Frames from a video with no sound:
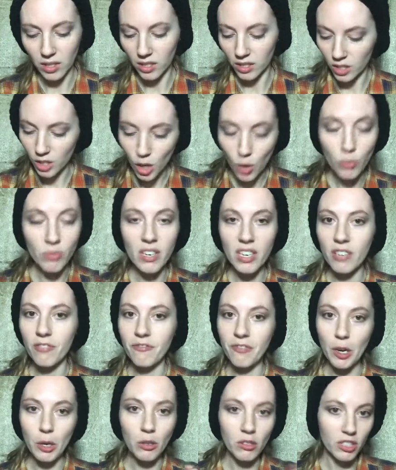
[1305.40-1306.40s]
going into
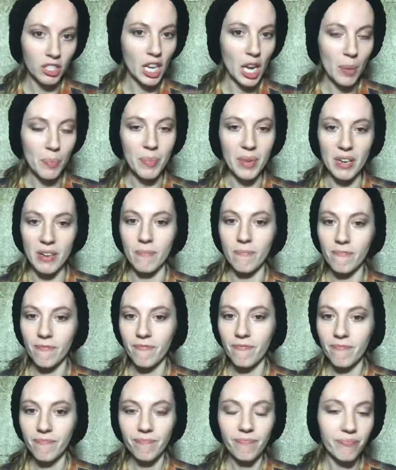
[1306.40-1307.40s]
Photoshop and
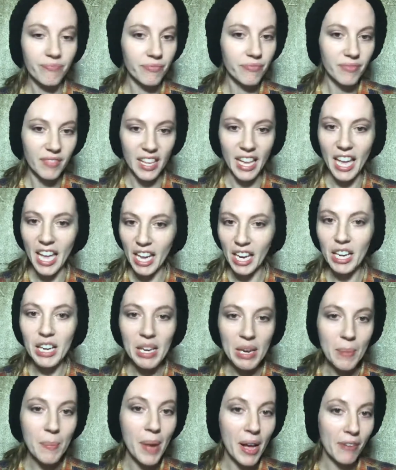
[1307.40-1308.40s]

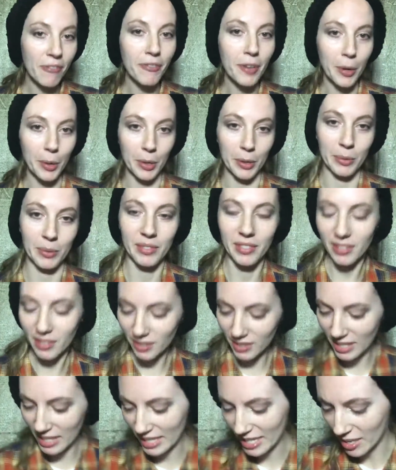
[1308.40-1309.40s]
editing my photos
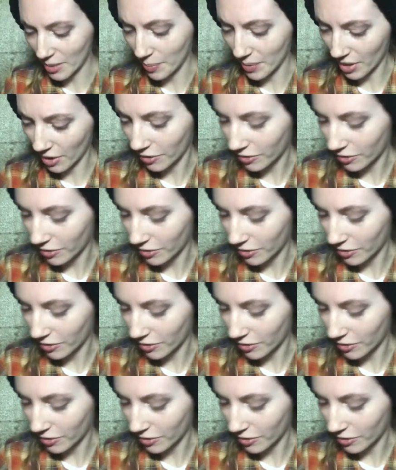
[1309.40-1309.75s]
to give me a